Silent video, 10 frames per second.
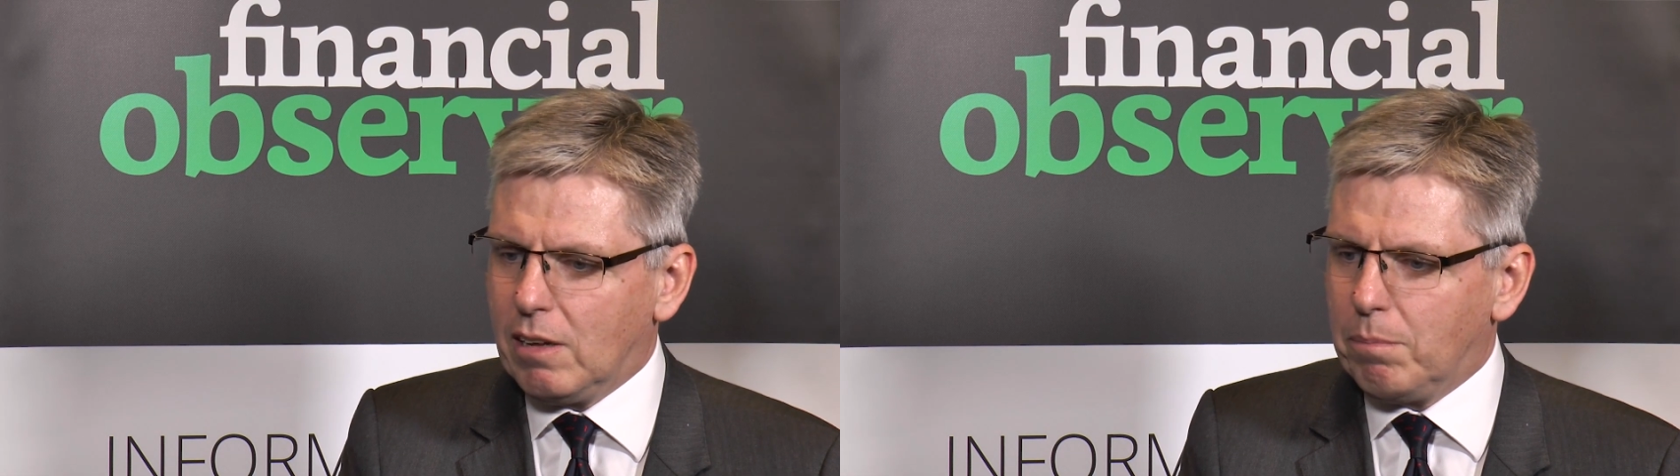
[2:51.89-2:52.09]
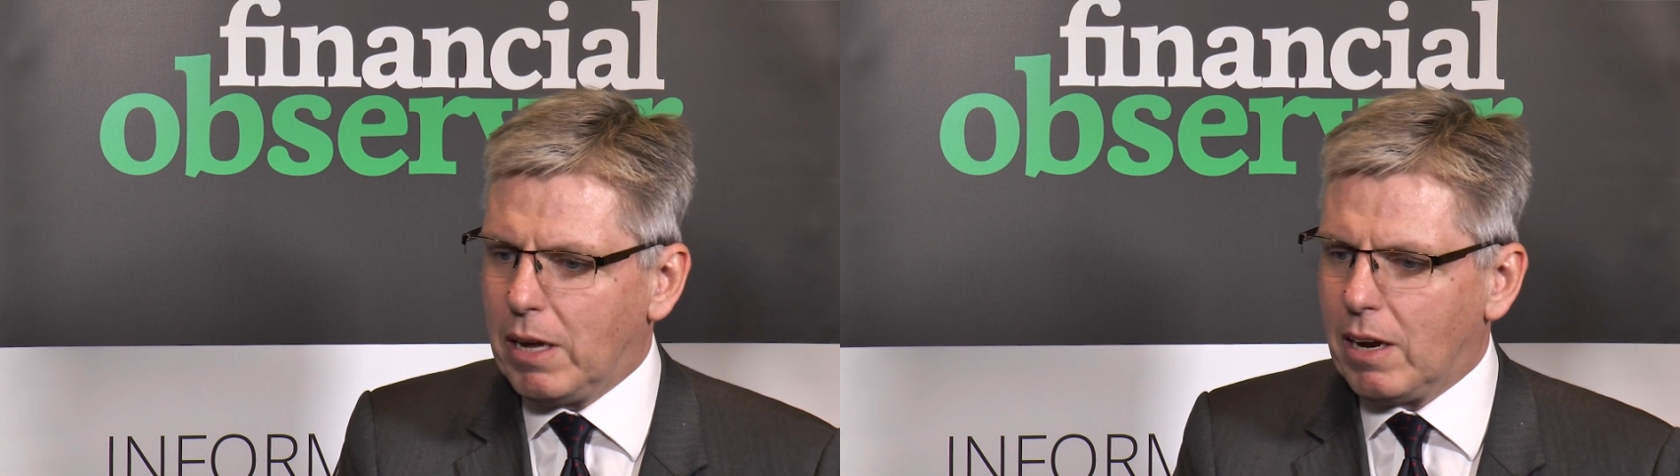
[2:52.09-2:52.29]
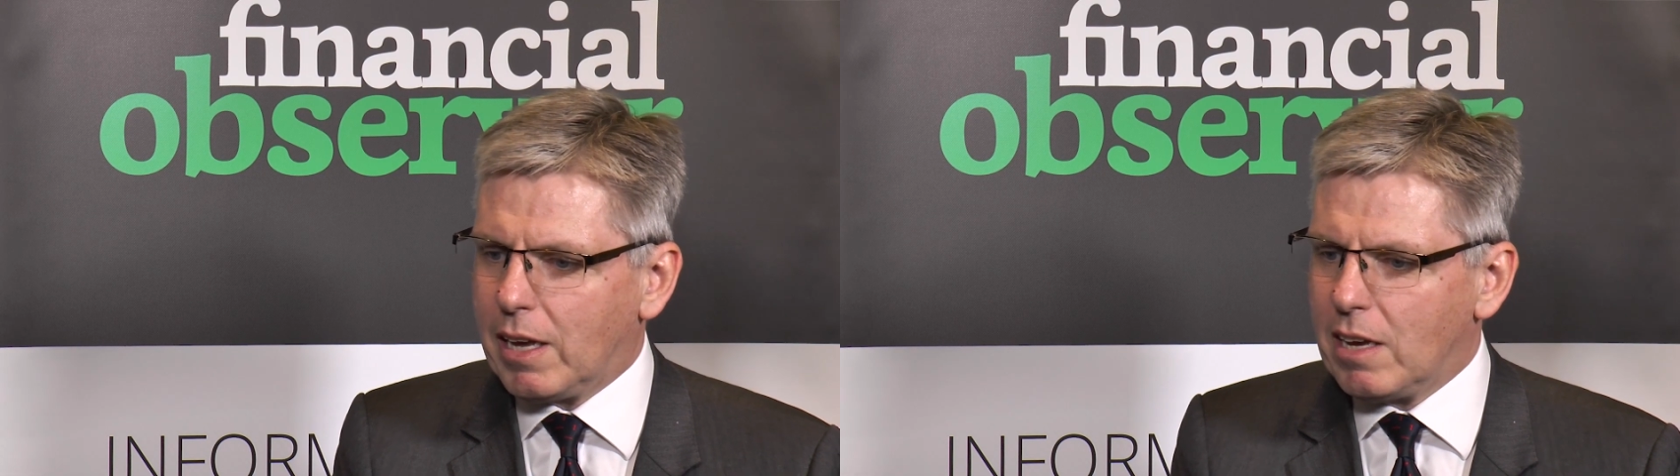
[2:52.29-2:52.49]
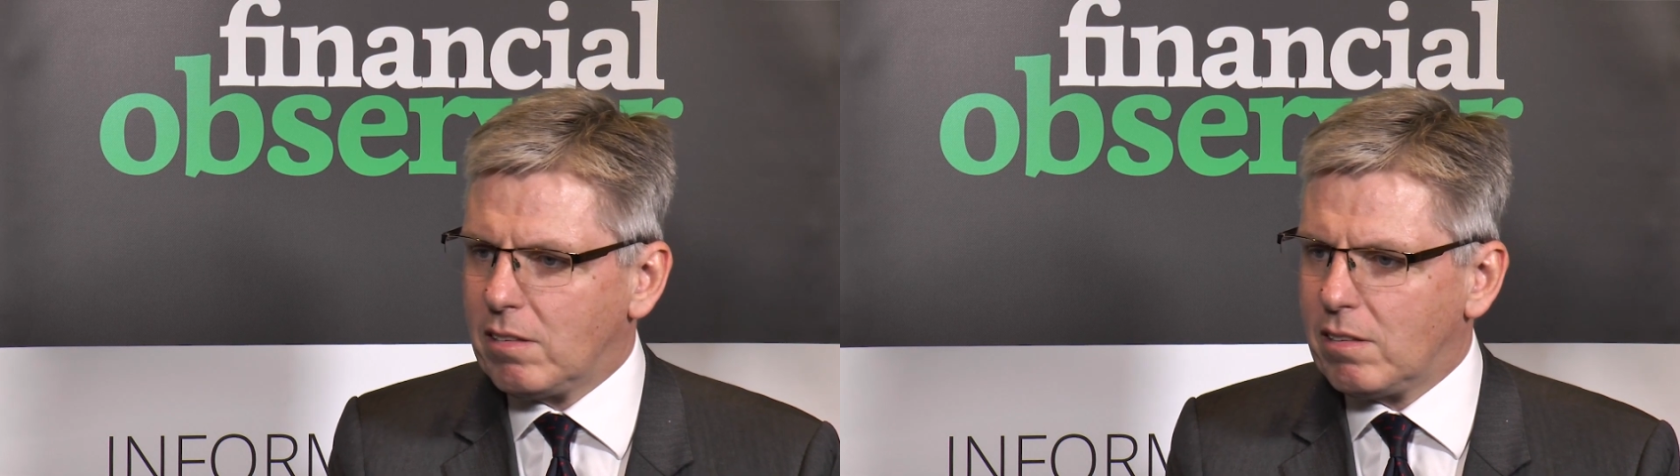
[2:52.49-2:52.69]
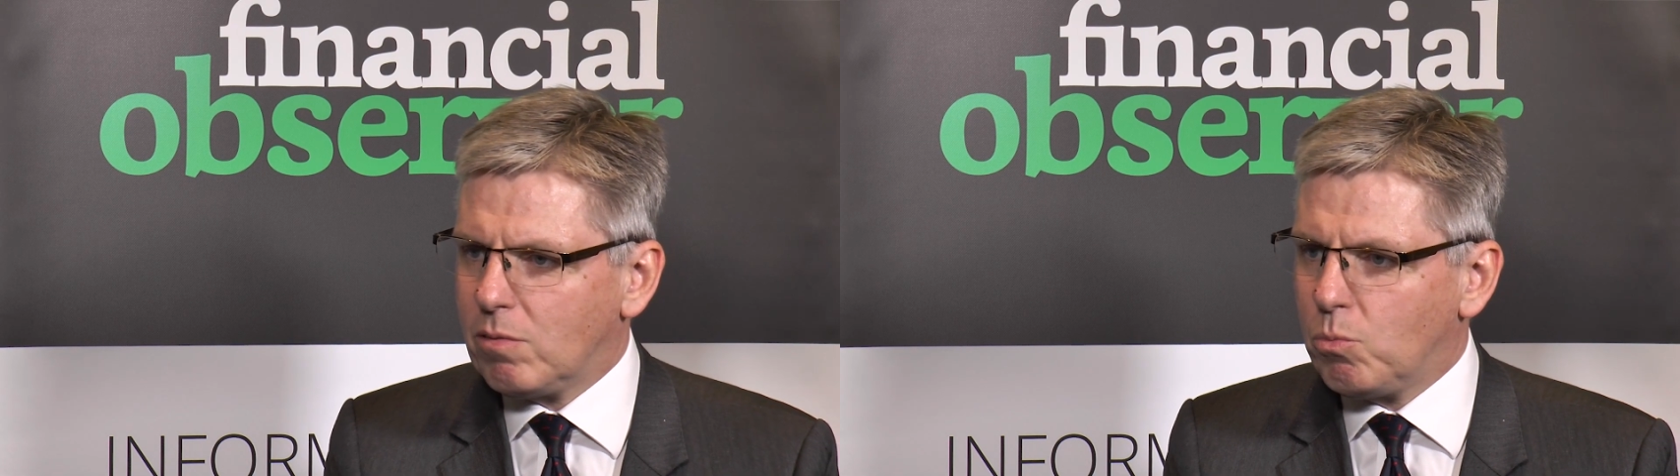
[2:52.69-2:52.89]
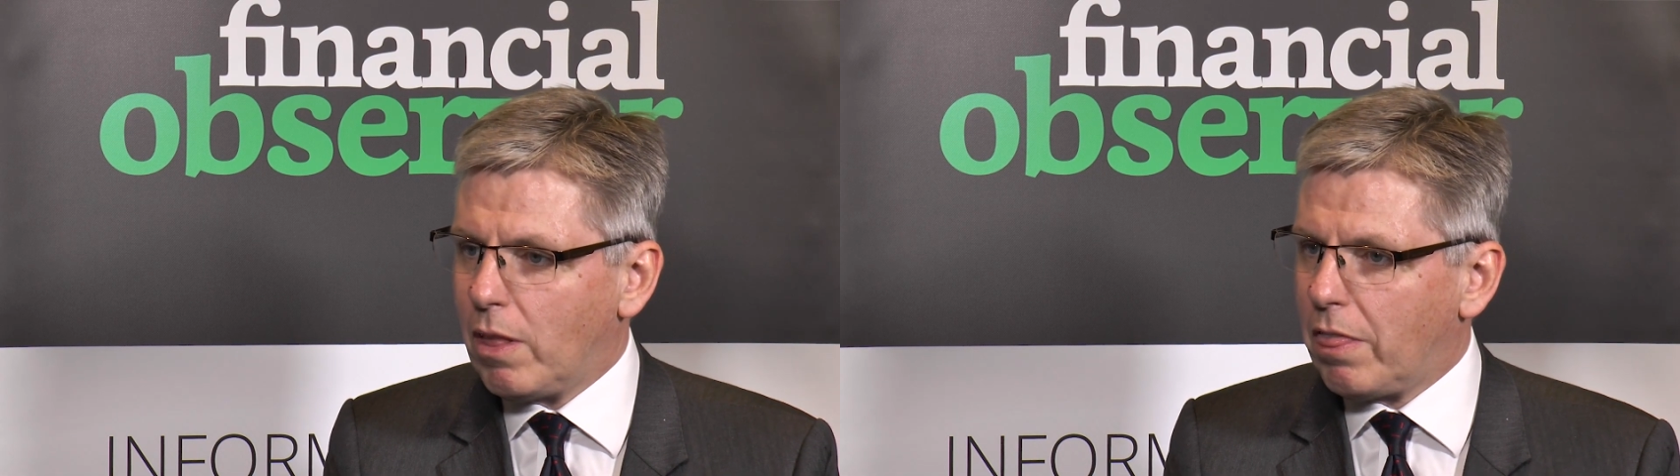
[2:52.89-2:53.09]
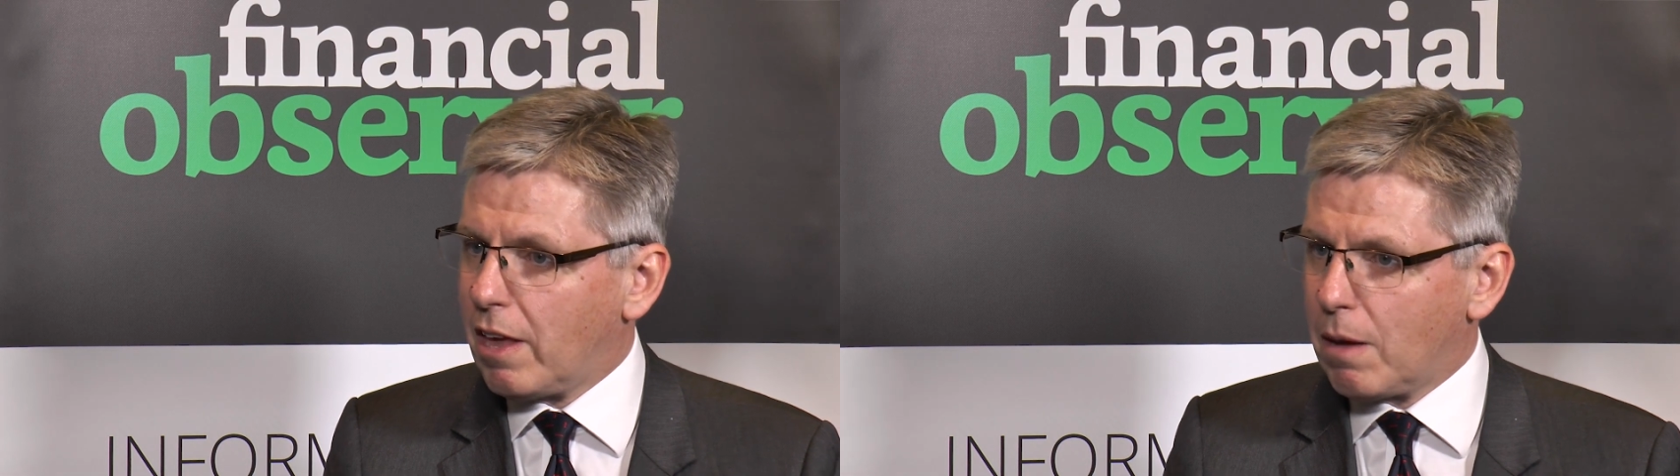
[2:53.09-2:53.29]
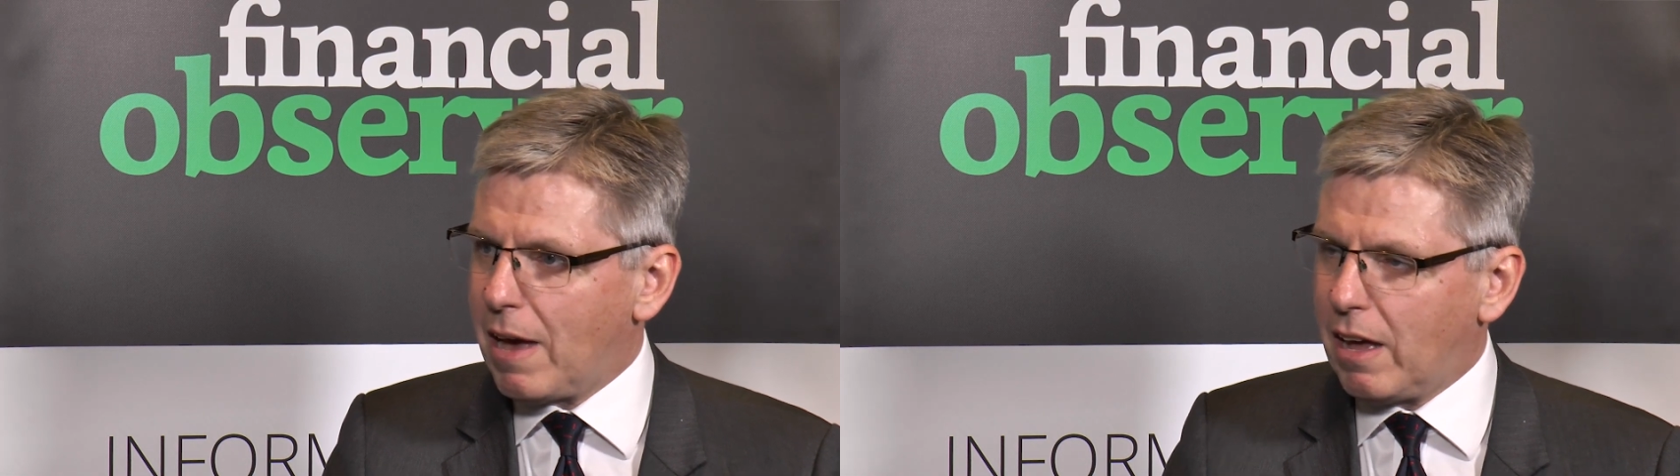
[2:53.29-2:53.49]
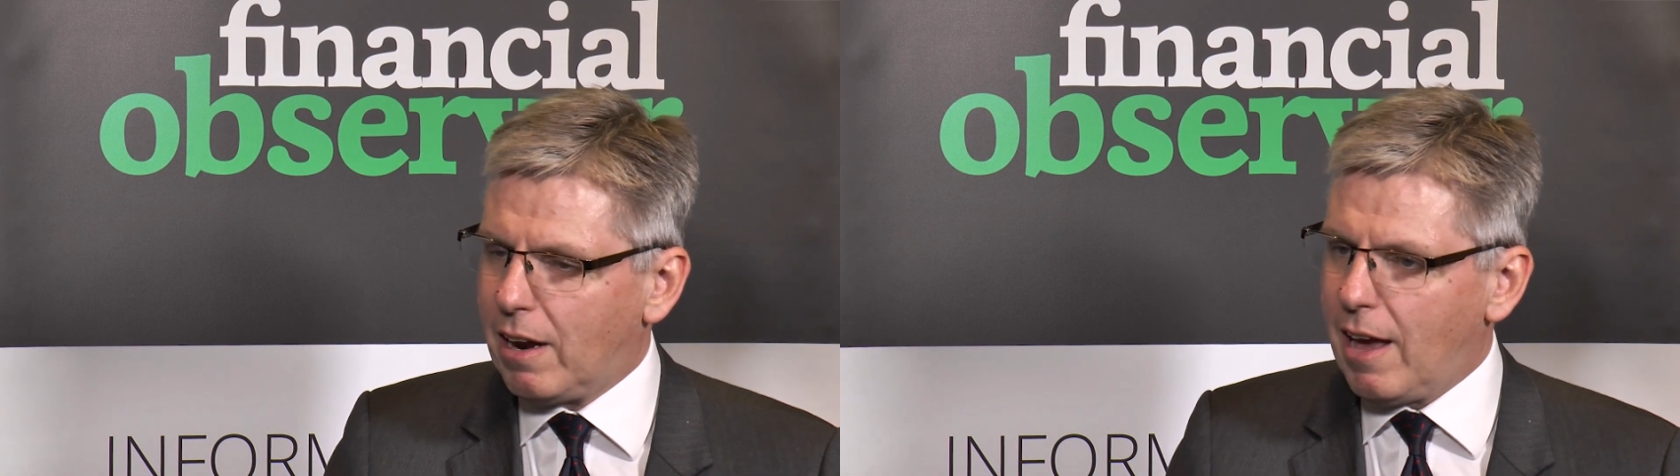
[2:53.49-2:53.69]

but I guess one thing about